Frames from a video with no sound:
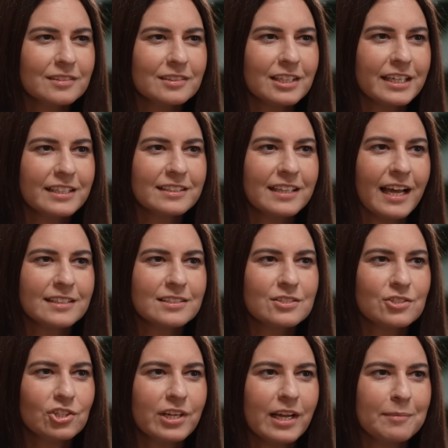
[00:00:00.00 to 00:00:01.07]
Like
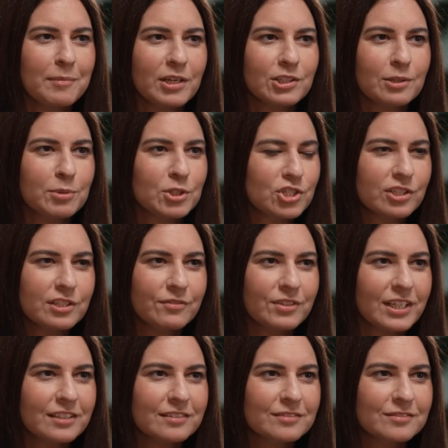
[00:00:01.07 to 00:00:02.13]
that's your name on your birth
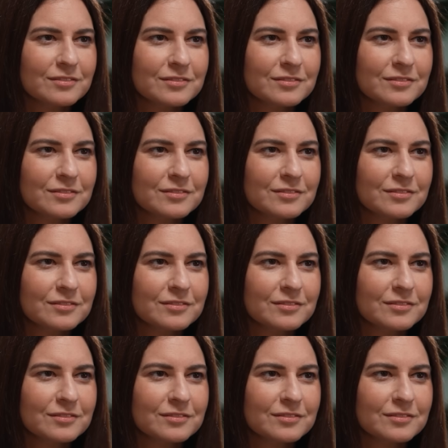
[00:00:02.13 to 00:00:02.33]
certificate?